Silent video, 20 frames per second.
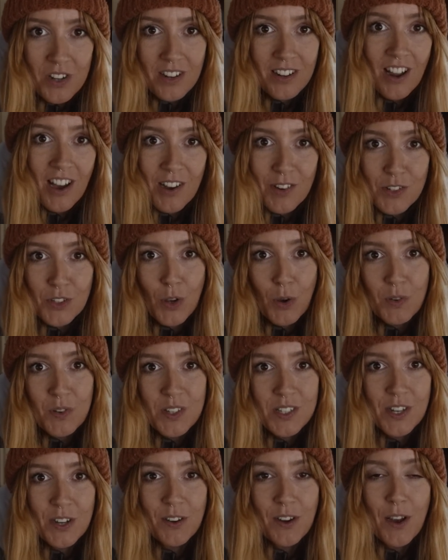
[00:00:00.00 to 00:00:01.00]
Lyle's golden
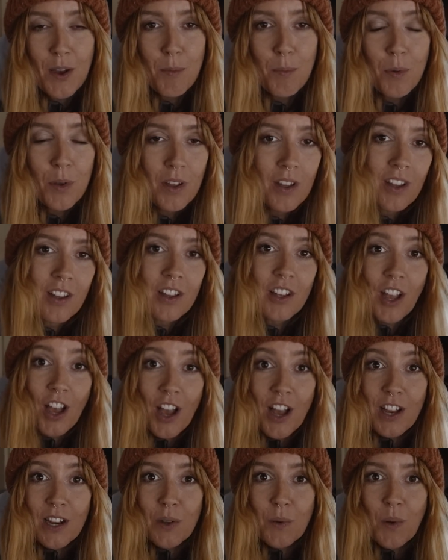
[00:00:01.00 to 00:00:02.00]
syrup,
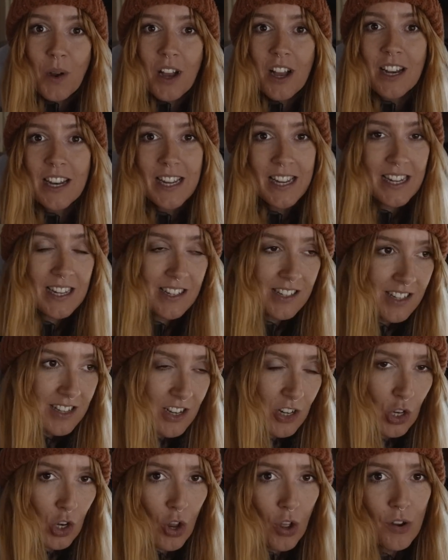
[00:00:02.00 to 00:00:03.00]
curly
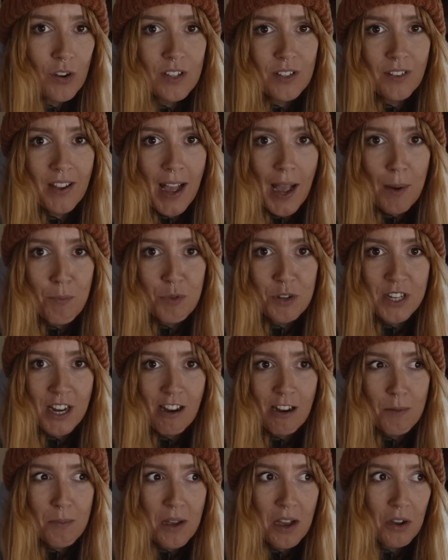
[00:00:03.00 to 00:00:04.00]
whirlies, loads of Cadbury
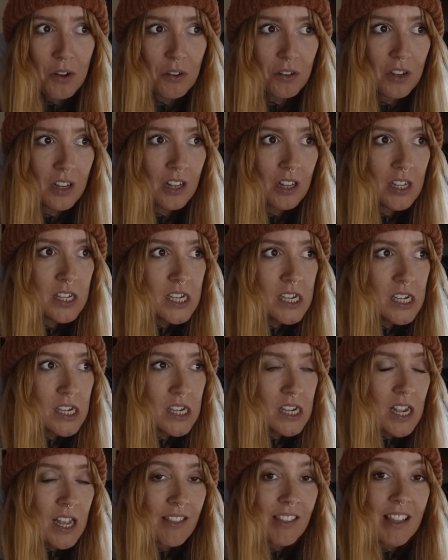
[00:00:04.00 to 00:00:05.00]
dairy milk.
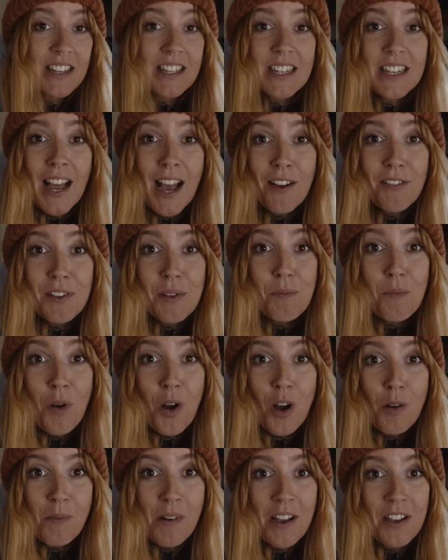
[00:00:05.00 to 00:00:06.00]
They didn't have any
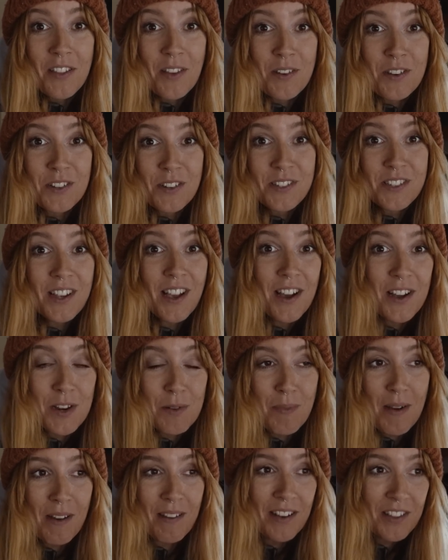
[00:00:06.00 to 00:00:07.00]
Marmite though, which I was
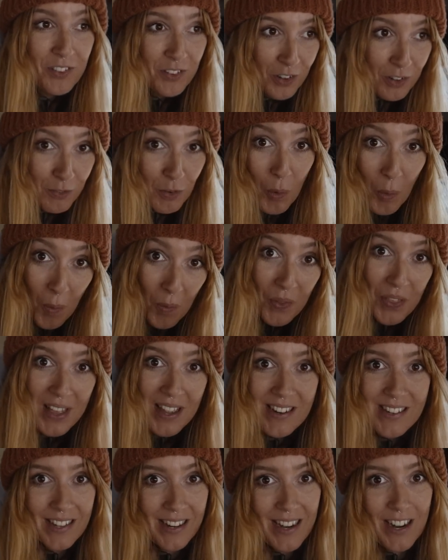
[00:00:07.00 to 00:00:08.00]
gutted about. I thought of all
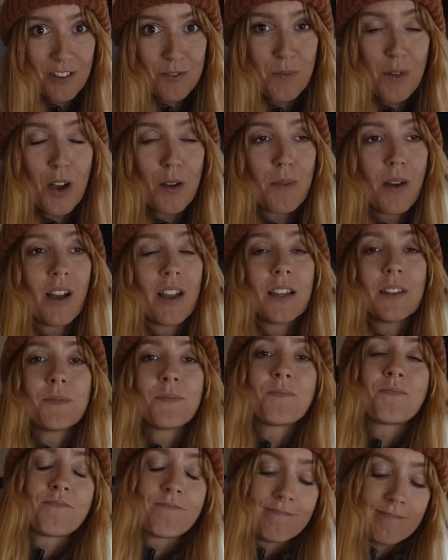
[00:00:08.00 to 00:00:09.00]
things they're gonna have Marmite.
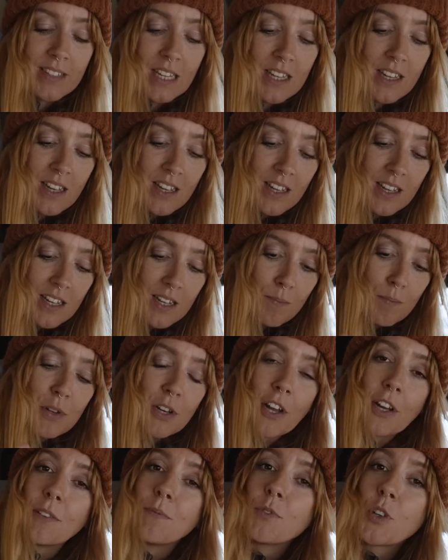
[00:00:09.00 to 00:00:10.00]

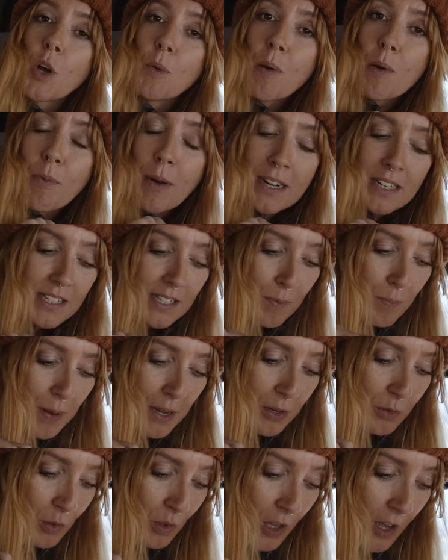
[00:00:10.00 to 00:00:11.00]
But no, got my Branston
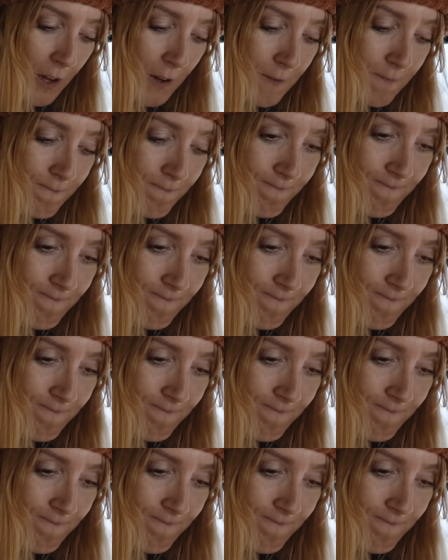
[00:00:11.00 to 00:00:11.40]
pickle though.